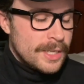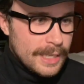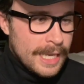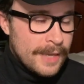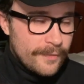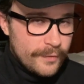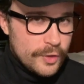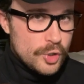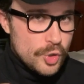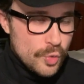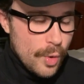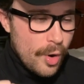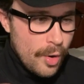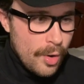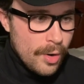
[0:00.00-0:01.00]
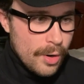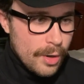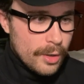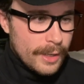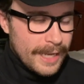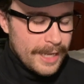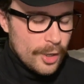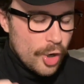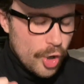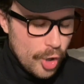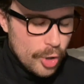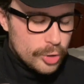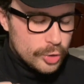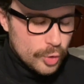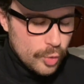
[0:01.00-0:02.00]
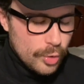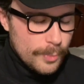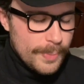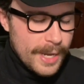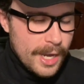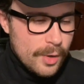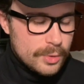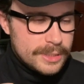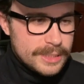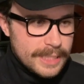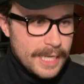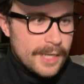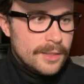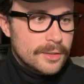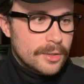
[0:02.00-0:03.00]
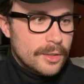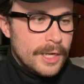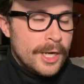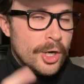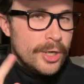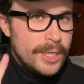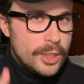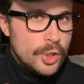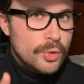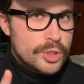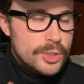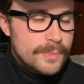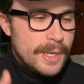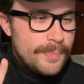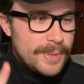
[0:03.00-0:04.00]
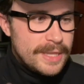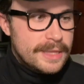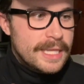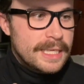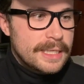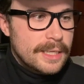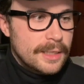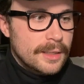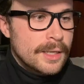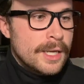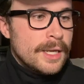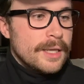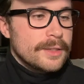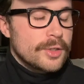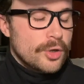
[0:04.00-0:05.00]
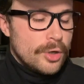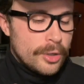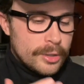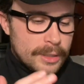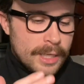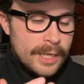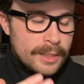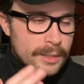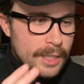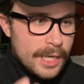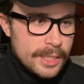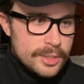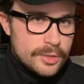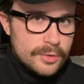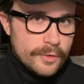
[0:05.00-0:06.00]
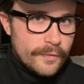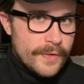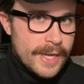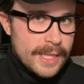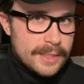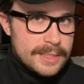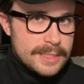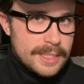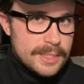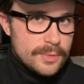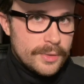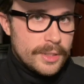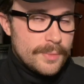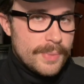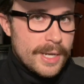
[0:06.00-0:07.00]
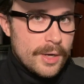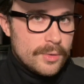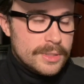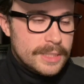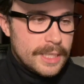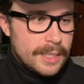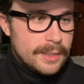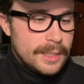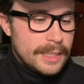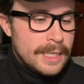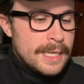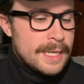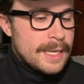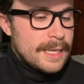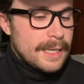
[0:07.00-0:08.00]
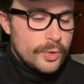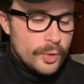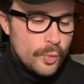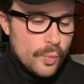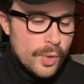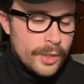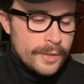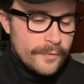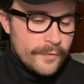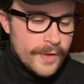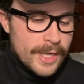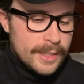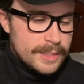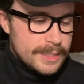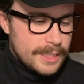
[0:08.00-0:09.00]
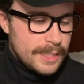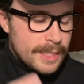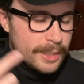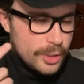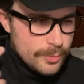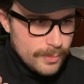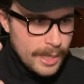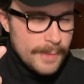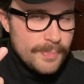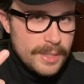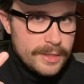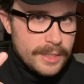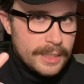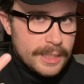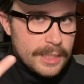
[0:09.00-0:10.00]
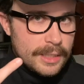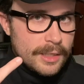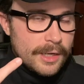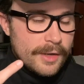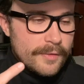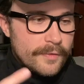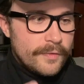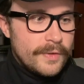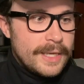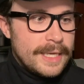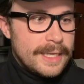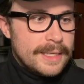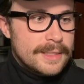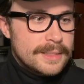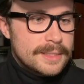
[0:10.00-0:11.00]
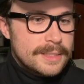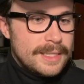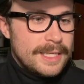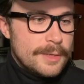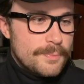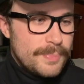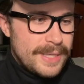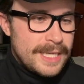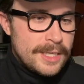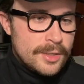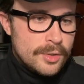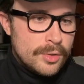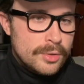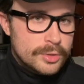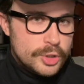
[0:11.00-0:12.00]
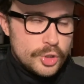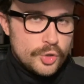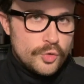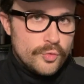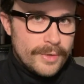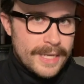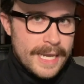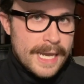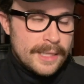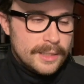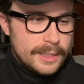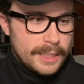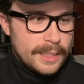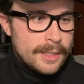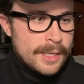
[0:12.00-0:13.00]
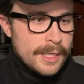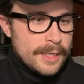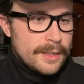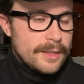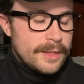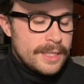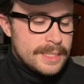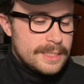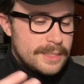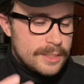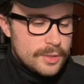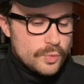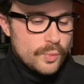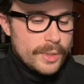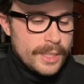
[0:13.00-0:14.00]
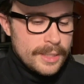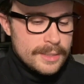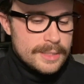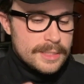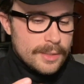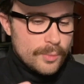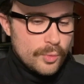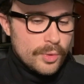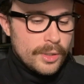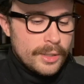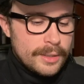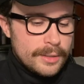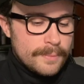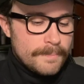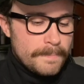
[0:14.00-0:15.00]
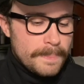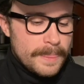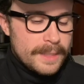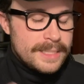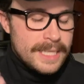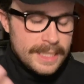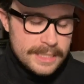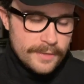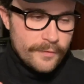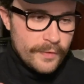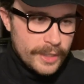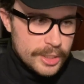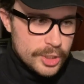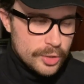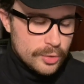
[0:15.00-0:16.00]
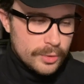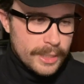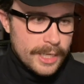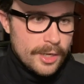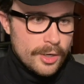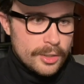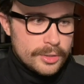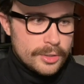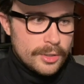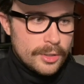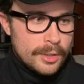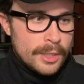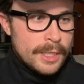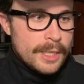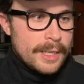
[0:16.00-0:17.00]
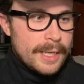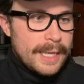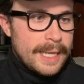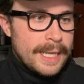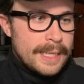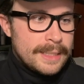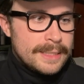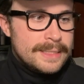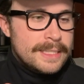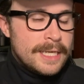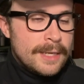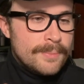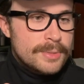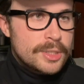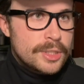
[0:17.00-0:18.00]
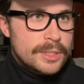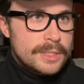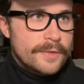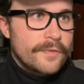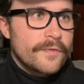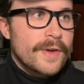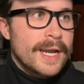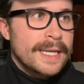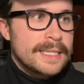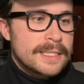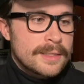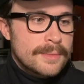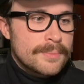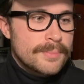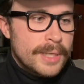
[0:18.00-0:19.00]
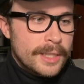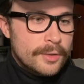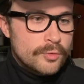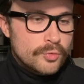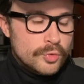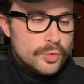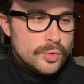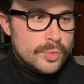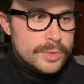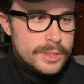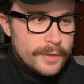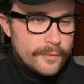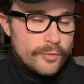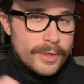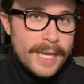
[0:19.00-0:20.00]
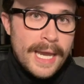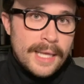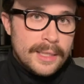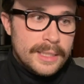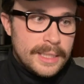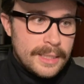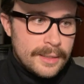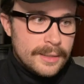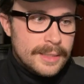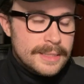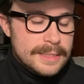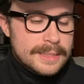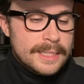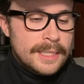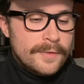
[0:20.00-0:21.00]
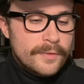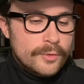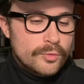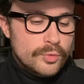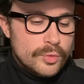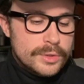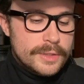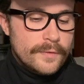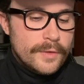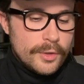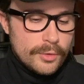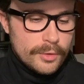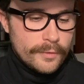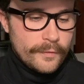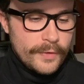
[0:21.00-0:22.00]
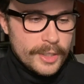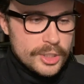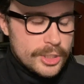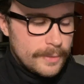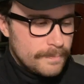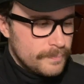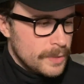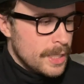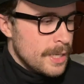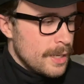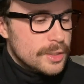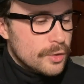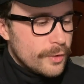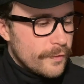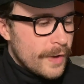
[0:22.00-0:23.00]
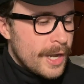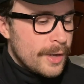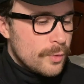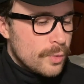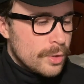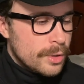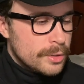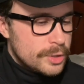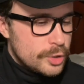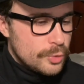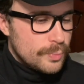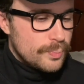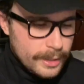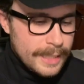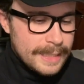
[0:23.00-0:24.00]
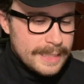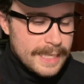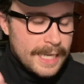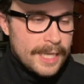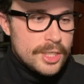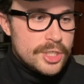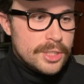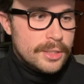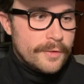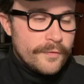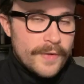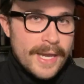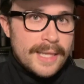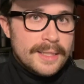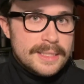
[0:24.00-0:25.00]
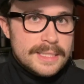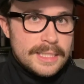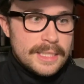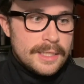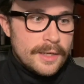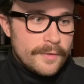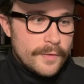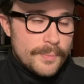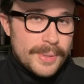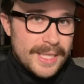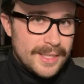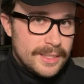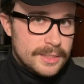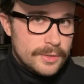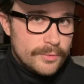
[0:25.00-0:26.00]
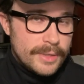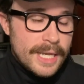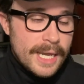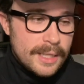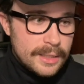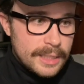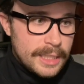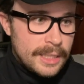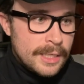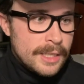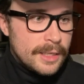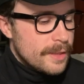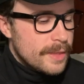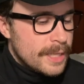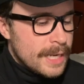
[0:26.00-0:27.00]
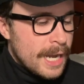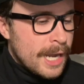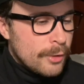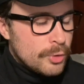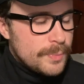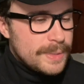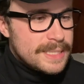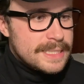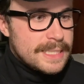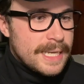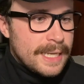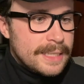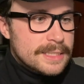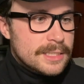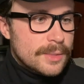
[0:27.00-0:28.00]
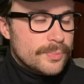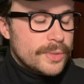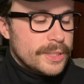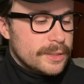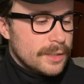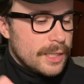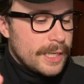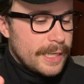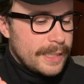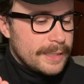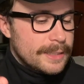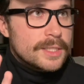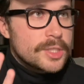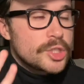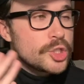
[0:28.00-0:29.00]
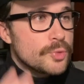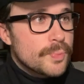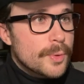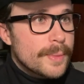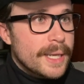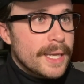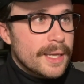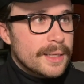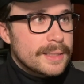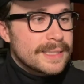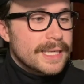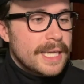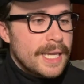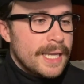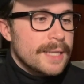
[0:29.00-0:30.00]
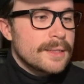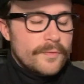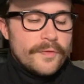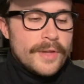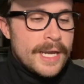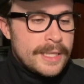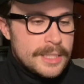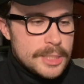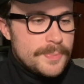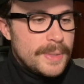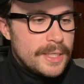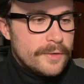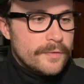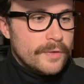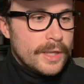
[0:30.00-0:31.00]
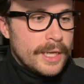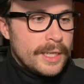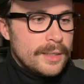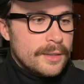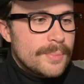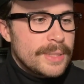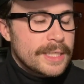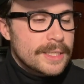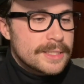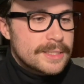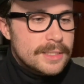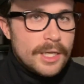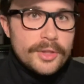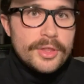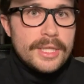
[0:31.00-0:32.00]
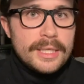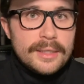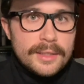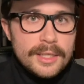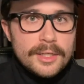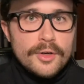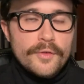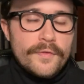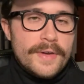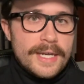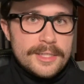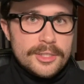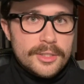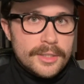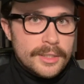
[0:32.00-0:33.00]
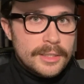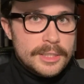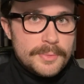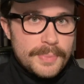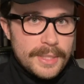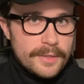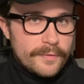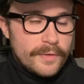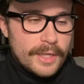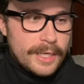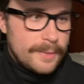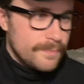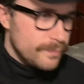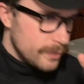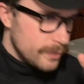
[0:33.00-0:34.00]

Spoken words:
If you are a hardcore power scaler, I already know what you might be thinking. There are a lot of logical fallacies within power scaling. The one fallacy that you might be thinking of is the appeal to reality. This is when someone takes a fictional character and attempts to define them by the rules of reality instead of the rules of their own fiction. So if I were to engage in the fallacy of appealing to reality, then I would be saying something like, Superman can't fly the speed of light because nothing can go faster than the speed of light.